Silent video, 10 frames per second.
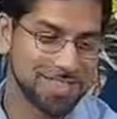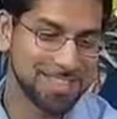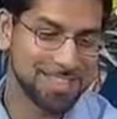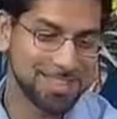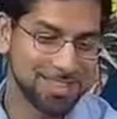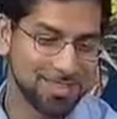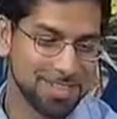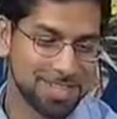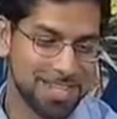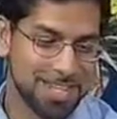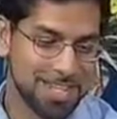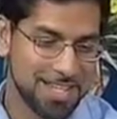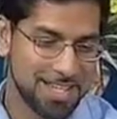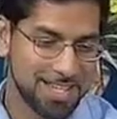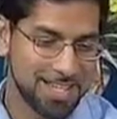this one session, but
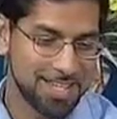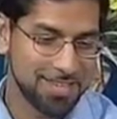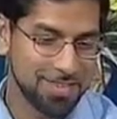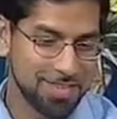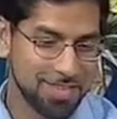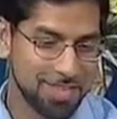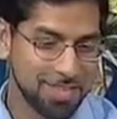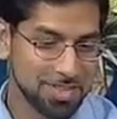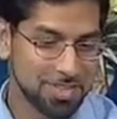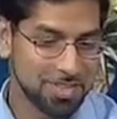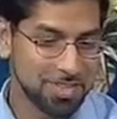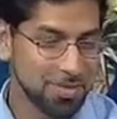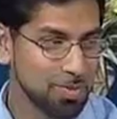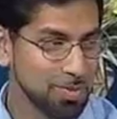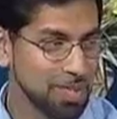uh, when we
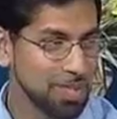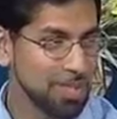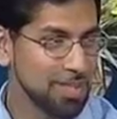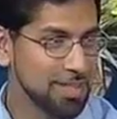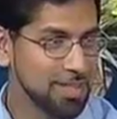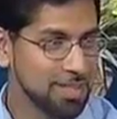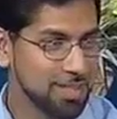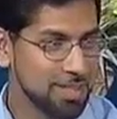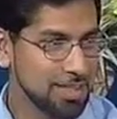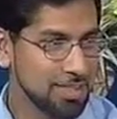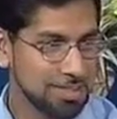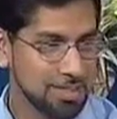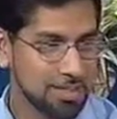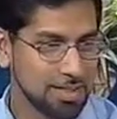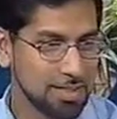look to war and uh,
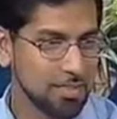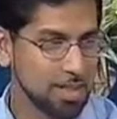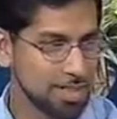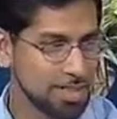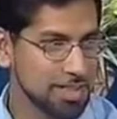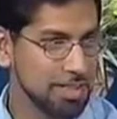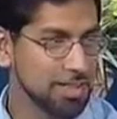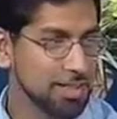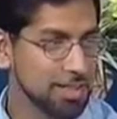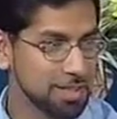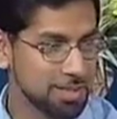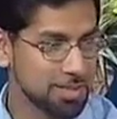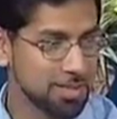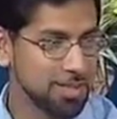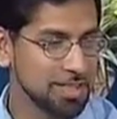aggression and mm-hmm.
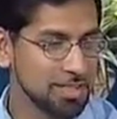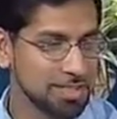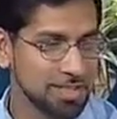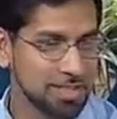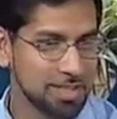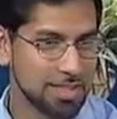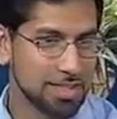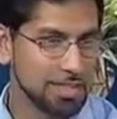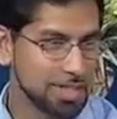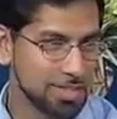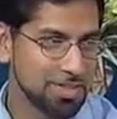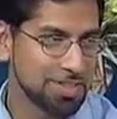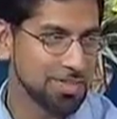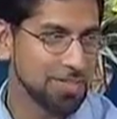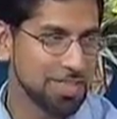intolerance and
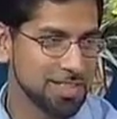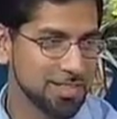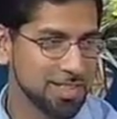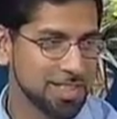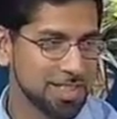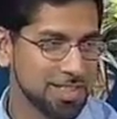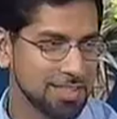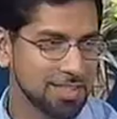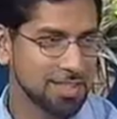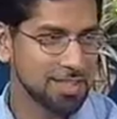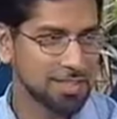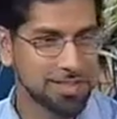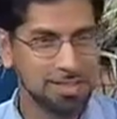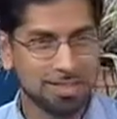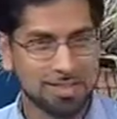terrorism, that's something that
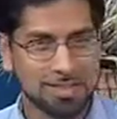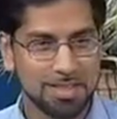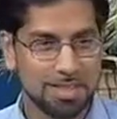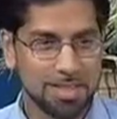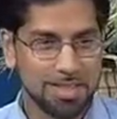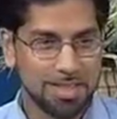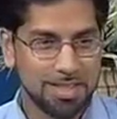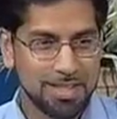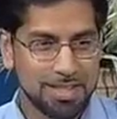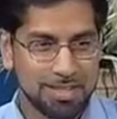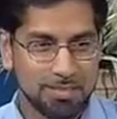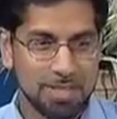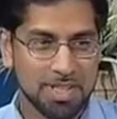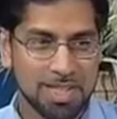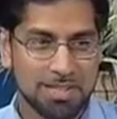strikes us as
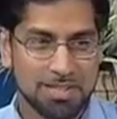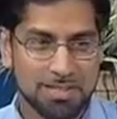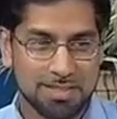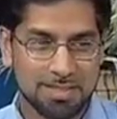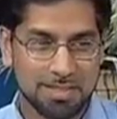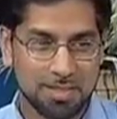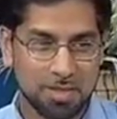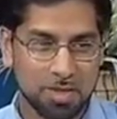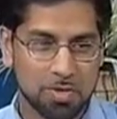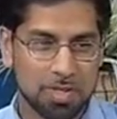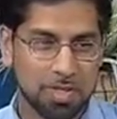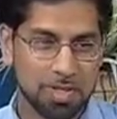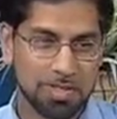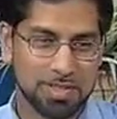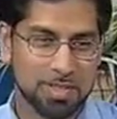something that's totally
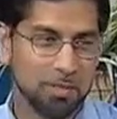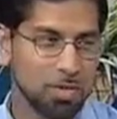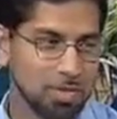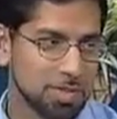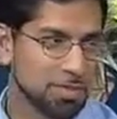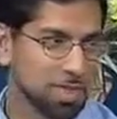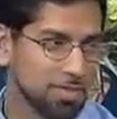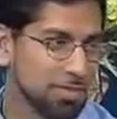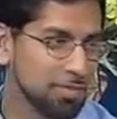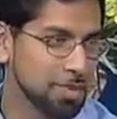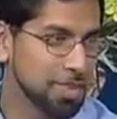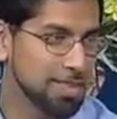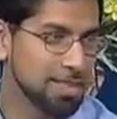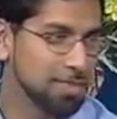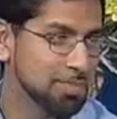uh, like poles apart from
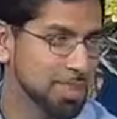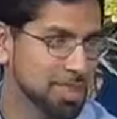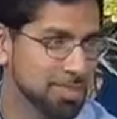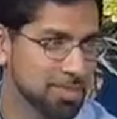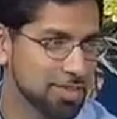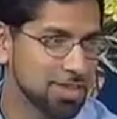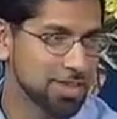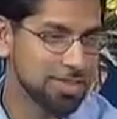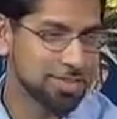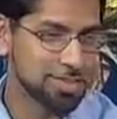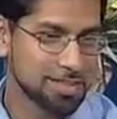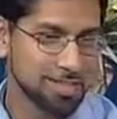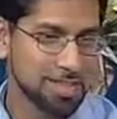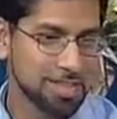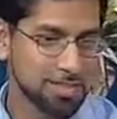what Islam stands for.
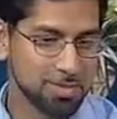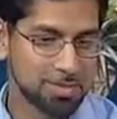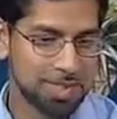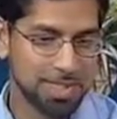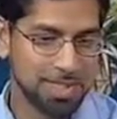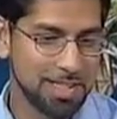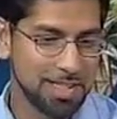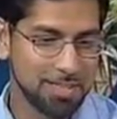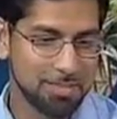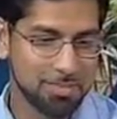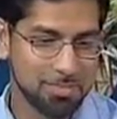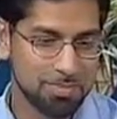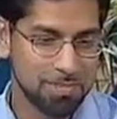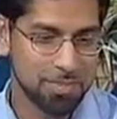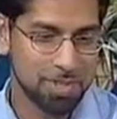Mm-hmm. A lot of times we hear anytime
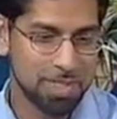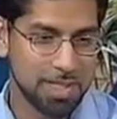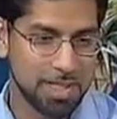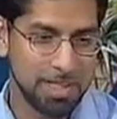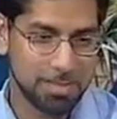one